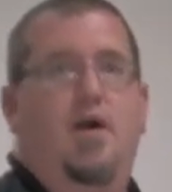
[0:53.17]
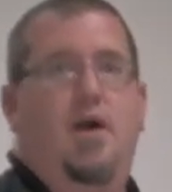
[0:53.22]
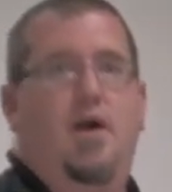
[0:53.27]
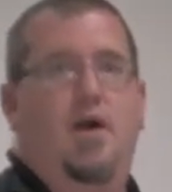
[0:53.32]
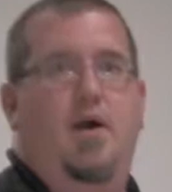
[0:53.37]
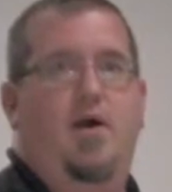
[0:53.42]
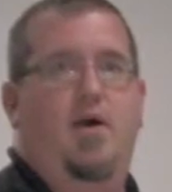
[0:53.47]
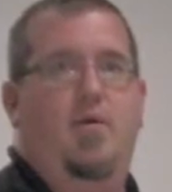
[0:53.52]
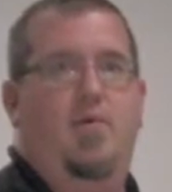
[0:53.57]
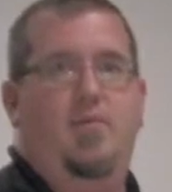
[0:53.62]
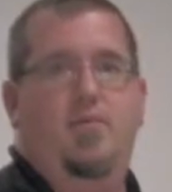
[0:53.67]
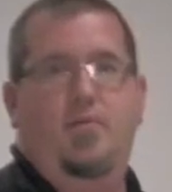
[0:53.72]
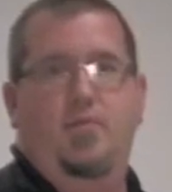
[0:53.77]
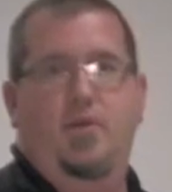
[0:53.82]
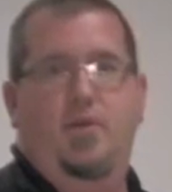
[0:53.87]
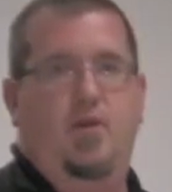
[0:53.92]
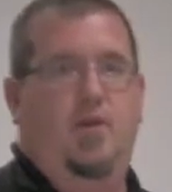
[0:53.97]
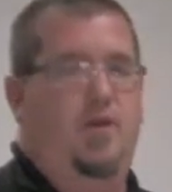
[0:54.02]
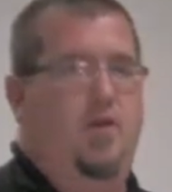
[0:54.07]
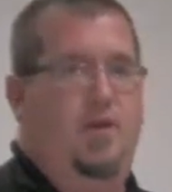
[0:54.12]

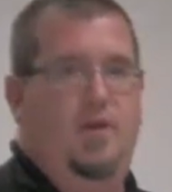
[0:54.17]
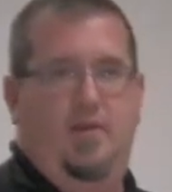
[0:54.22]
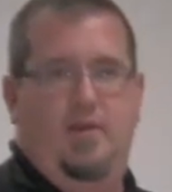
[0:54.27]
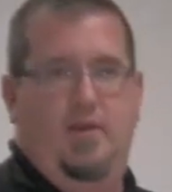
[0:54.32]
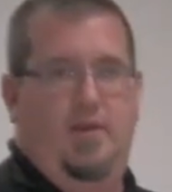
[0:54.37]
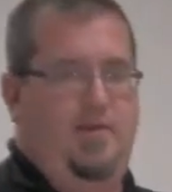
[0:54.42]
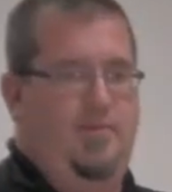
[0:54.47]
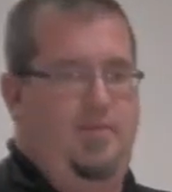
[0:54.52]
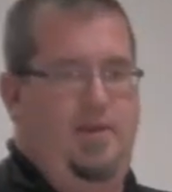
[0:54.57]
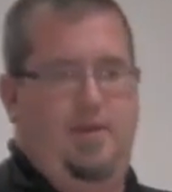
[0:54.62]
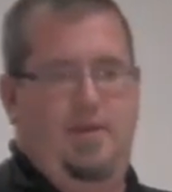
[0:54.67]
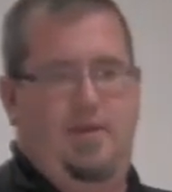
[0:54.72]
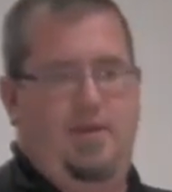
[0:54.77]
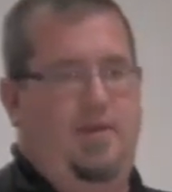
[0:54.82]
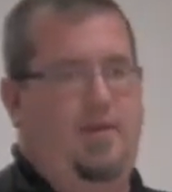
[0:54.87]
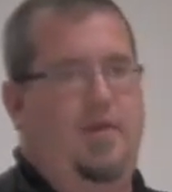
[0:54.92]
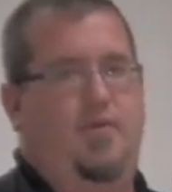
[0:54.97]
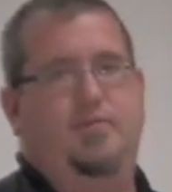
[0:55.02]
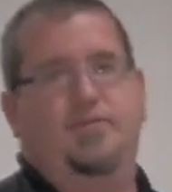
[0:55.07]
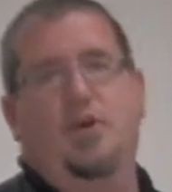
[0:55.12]

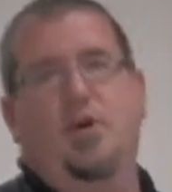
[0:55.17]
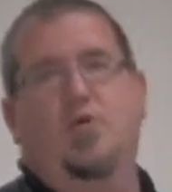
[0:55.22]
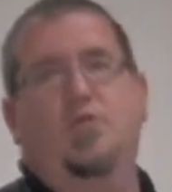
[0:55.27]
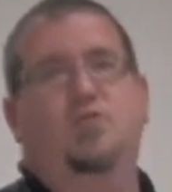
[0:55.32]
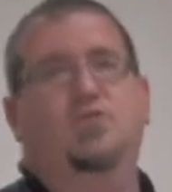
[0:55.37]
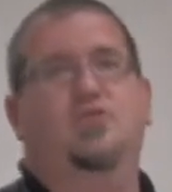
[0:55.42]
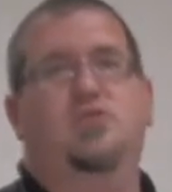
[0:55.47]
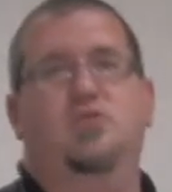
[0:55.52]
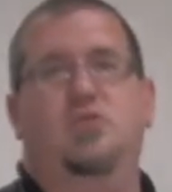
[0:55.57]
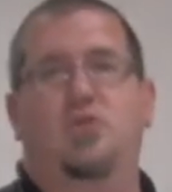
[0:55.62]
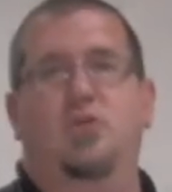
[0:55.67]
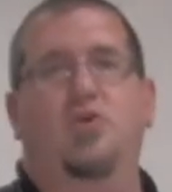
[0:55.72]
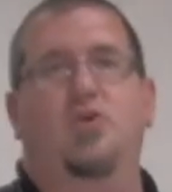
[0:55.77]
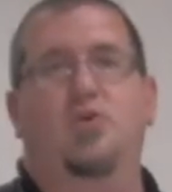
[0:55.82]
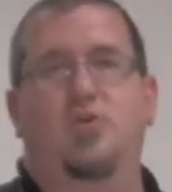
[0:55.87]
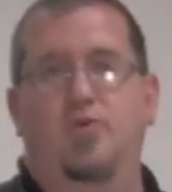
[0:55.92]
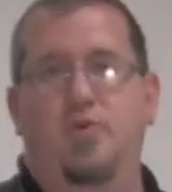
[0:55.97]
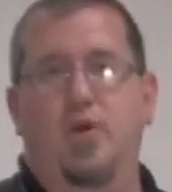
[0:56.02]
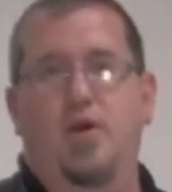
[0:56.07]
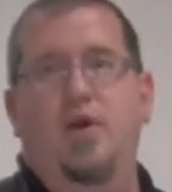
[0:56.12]
it covers a whole
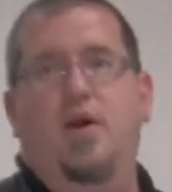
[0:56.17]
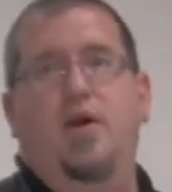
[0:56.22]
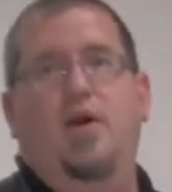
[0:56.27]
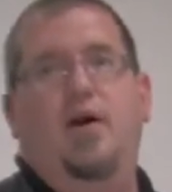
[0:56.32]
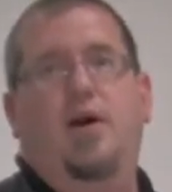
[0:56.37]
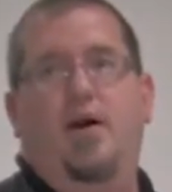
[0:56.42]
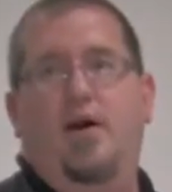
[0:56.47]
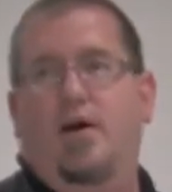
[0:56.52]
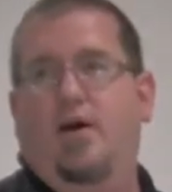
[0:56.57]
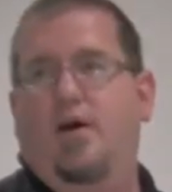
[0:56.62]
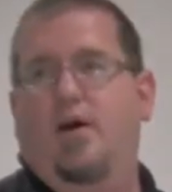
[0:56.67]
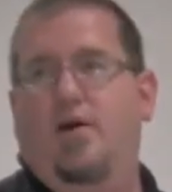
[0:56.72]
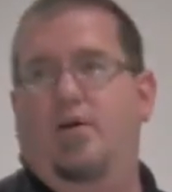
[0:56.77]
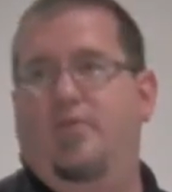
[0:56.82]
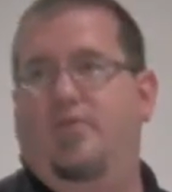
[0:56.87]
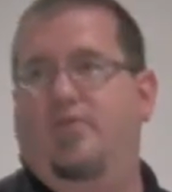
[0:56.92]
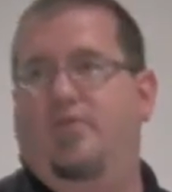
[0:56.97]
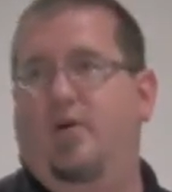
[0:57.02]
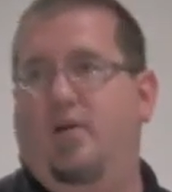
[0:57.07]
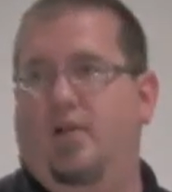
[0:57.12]
slew
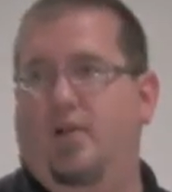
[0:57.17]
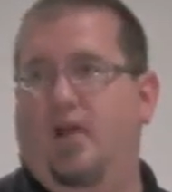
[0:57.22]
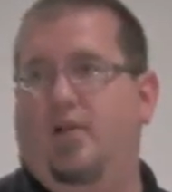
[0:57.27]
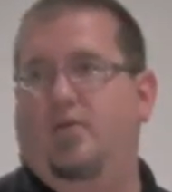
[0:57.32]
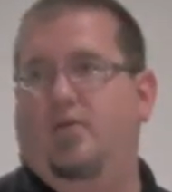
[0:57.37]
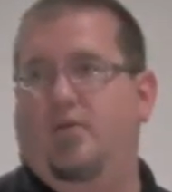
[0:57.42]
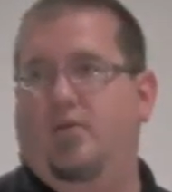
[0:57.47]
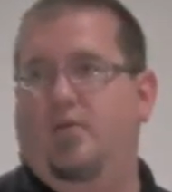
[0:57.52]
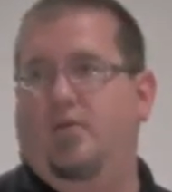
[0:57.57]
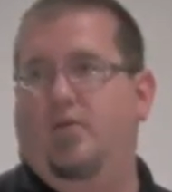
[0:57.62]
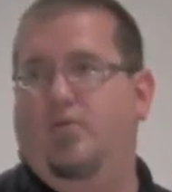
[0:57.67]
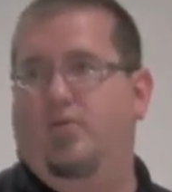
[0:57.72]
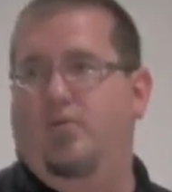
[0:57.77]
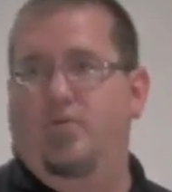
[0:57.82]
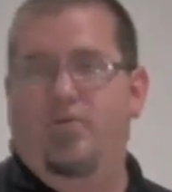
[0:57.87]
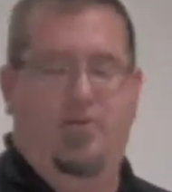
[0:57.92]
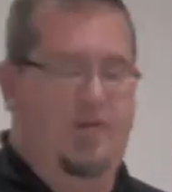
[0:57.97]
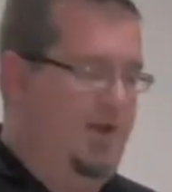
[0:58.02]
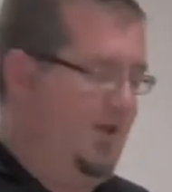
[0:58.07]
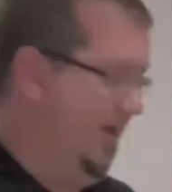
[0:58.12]
of electrical
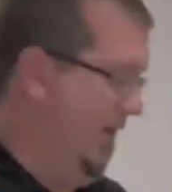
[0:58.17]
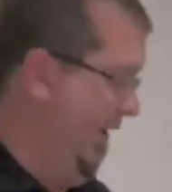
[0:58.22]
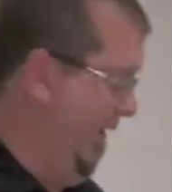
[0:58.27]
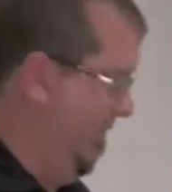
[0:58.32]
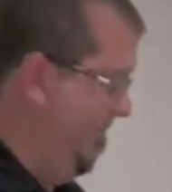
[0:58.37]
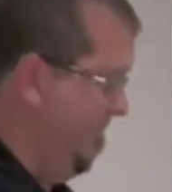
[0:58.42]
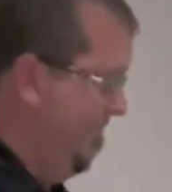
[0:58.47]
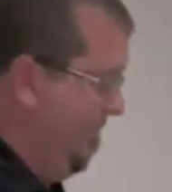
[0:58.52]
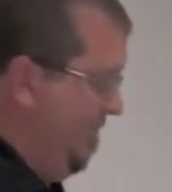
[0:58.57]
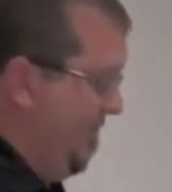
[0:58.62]
theory.